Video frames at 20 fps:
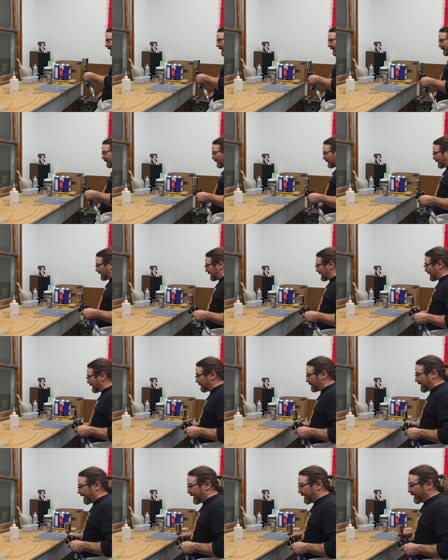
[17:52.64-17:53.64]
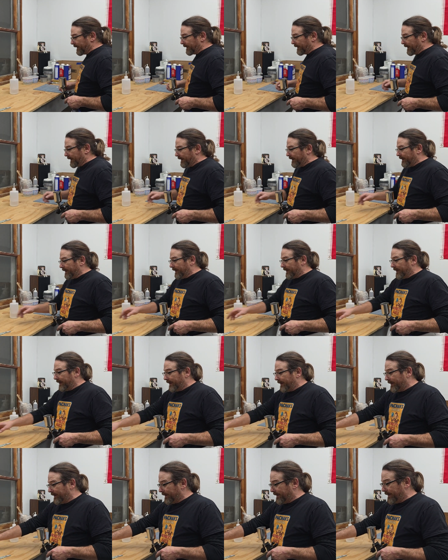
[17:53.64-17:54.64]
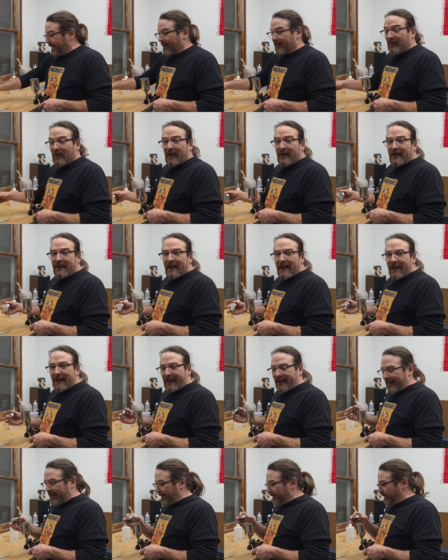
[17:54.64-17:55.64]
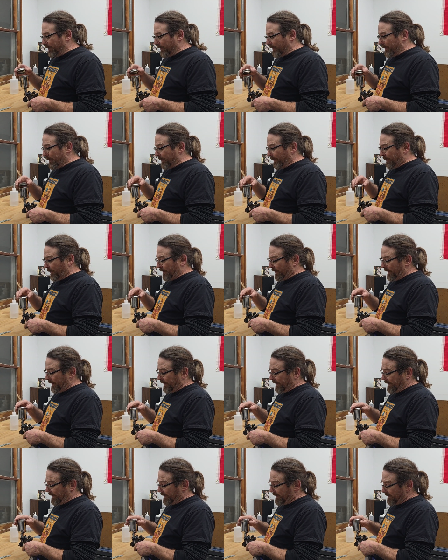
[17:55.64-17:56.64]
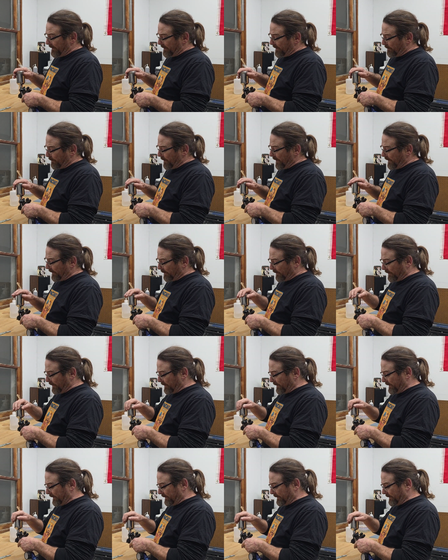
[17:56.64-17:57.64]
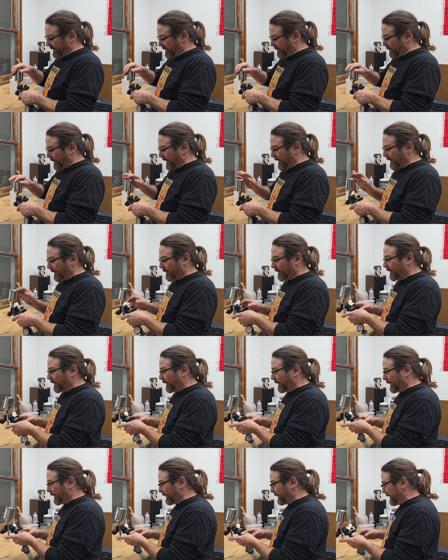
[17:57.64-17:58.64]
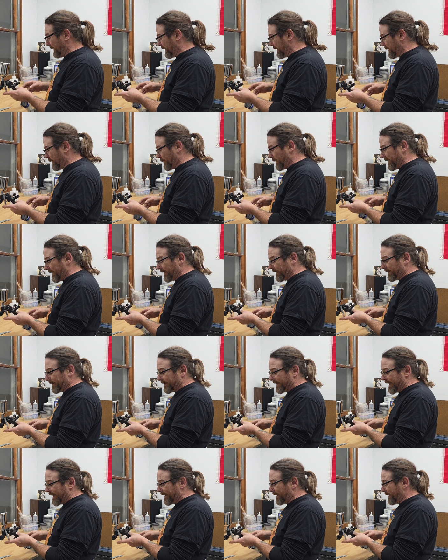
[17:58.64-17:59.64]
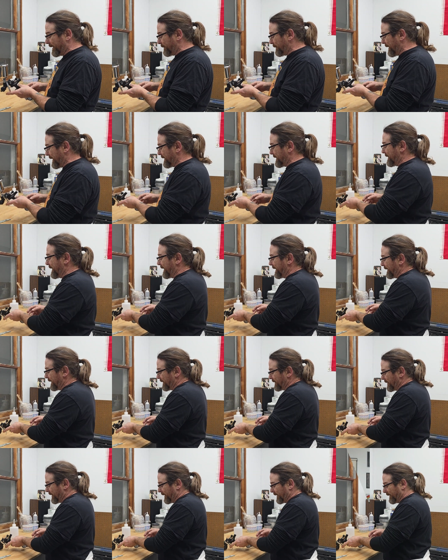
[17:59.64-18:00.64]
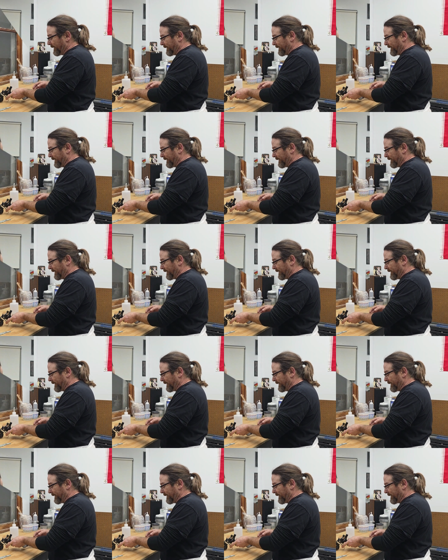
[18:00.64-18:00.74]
that through a little bit, and then I'm gonna take it in the booth and spray it through a little bit and dial in my settings.